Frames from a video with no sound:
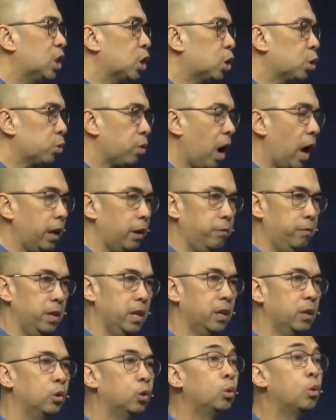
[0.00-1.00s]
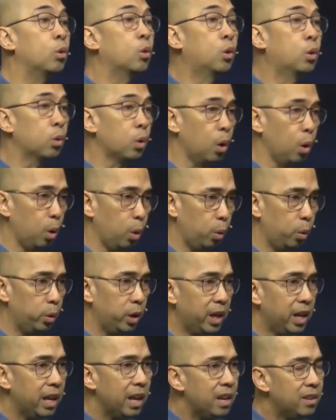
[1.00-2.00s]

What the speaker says: striving to grow